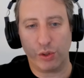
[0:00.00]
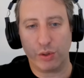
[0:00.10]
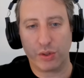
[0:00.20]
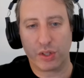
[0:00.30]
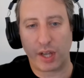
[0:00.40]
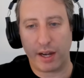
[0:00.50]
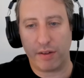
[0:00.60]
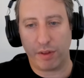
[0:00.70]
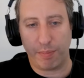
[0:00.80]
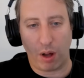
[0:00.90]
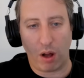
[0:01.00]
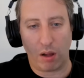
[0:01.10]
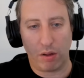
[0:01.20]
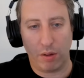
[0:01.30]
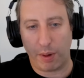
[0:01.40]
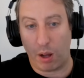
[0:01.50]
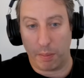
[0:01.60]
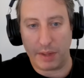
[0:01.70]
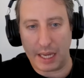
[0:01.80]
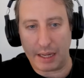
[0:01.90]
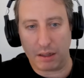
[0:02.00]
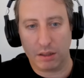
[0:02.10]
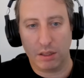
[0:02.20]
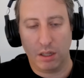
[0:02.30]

lose sight of the ball being